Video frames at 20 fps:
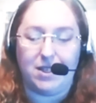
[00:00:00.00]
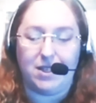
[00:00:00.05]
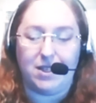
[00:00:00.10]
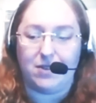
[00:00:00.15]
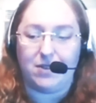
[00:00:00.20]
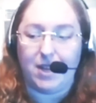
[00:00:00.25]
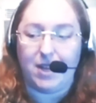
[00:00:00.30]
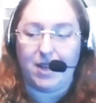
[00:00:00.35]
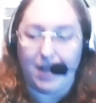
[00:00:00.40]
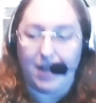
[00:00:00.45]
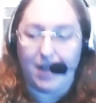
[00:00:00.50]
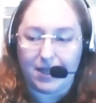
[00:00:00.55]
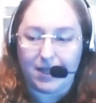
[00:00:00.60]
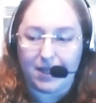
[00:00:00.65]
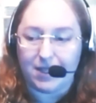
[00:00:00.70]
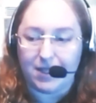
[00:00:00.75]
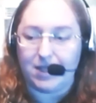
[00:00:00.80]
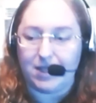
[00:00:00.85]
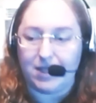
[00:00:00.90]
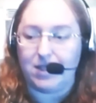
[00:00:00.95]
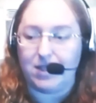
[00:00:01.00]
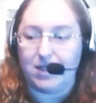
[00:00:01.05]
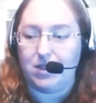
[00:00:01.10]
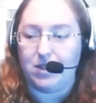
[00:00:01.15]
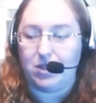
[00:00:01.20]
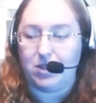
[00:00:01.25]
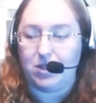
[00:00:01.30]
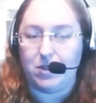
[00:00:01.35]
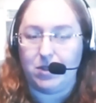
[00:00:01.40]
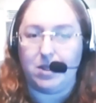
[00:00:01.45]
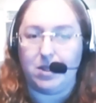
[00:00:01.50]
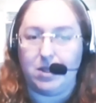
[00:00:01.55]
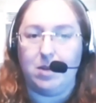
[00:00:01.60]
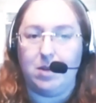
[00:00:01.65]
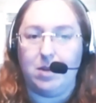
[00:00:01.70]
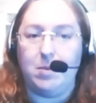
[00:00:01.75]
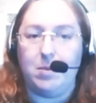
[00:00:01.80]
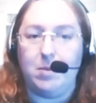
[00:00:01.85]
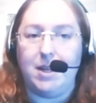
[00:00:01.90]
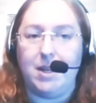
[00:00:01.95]
of connecting to
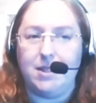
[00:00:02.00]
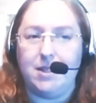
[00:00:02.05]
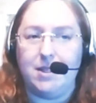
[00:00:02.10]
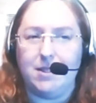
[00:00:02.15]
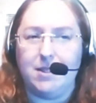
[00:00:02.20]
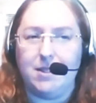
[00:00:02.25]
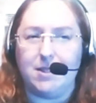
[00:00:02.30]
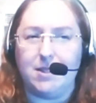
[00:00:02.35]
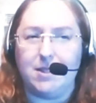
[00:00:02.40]
them and